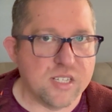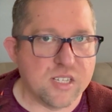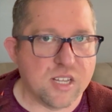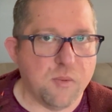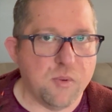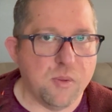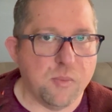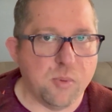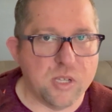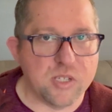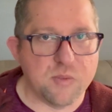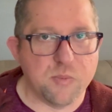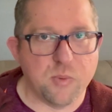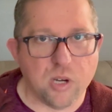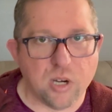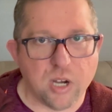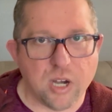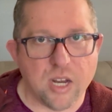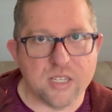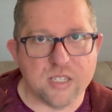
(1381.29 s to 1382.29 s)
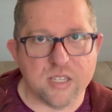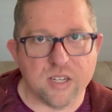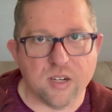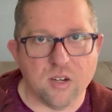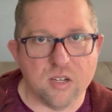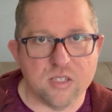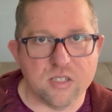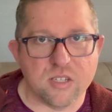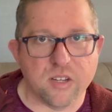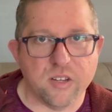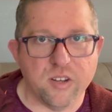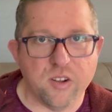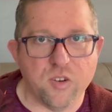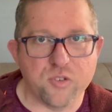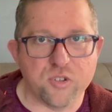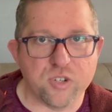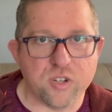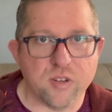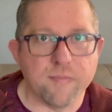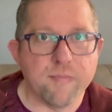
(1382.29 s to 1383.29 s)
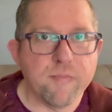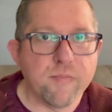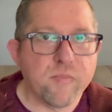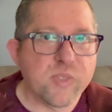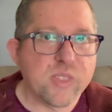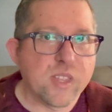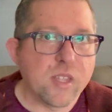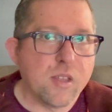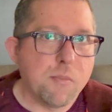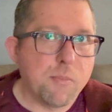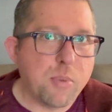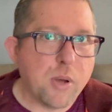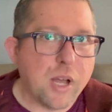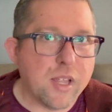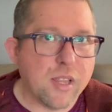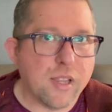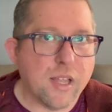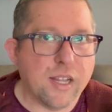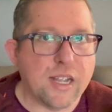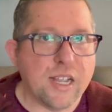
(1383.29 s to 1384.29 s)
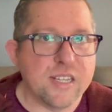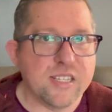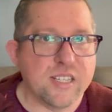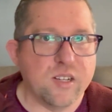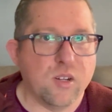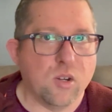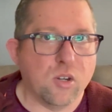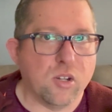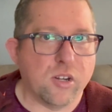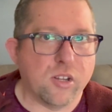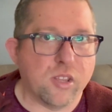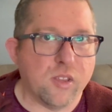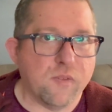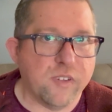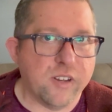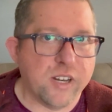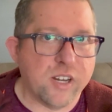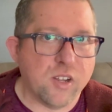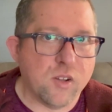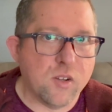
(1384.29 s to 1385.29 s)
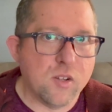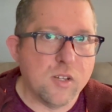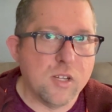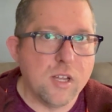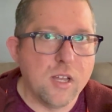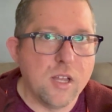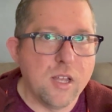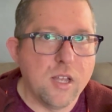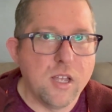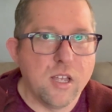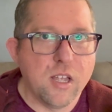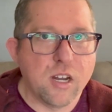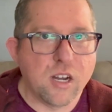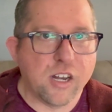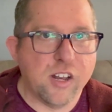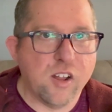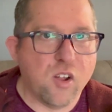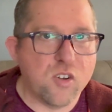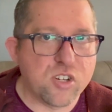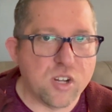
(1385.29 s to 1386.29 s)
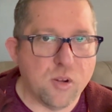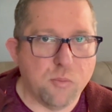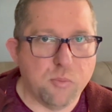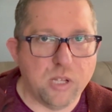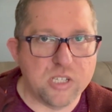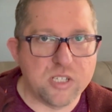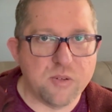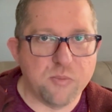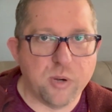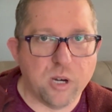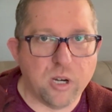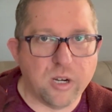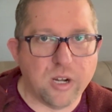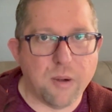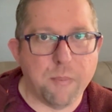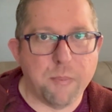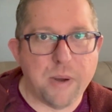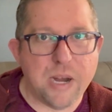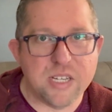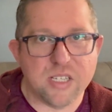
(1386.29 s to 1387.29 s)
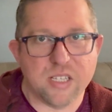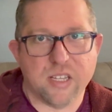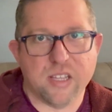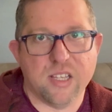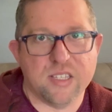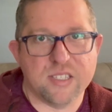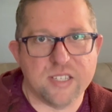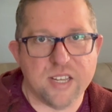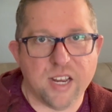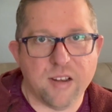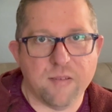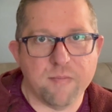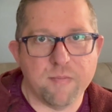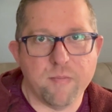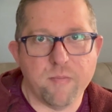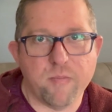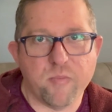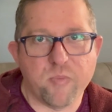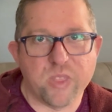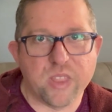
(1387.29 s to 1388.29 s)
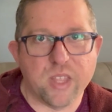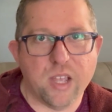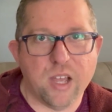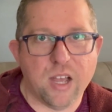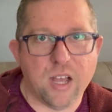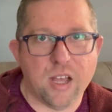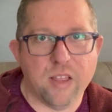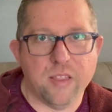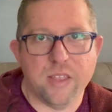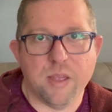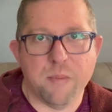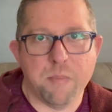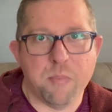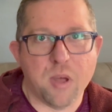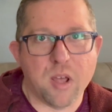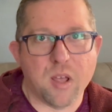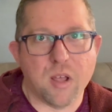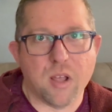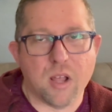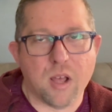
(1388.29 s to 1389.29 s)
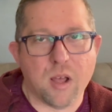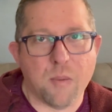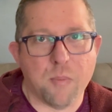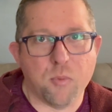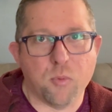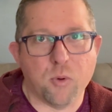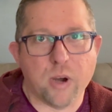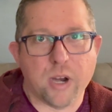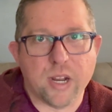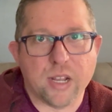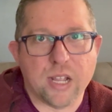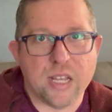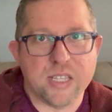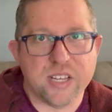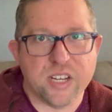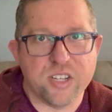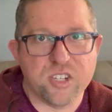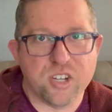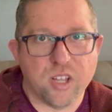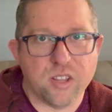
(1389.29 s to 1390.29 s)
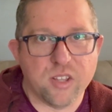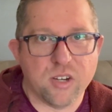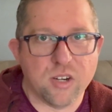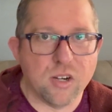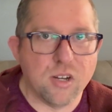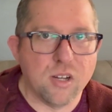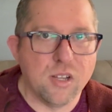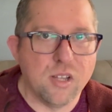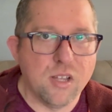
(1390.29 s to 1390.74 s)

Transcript: come to Pleasant Prairie as there is Kenosha. But like I said earlier in the video, Kenosha and Pleasant Prairie are basically the same. They butt up right against each other.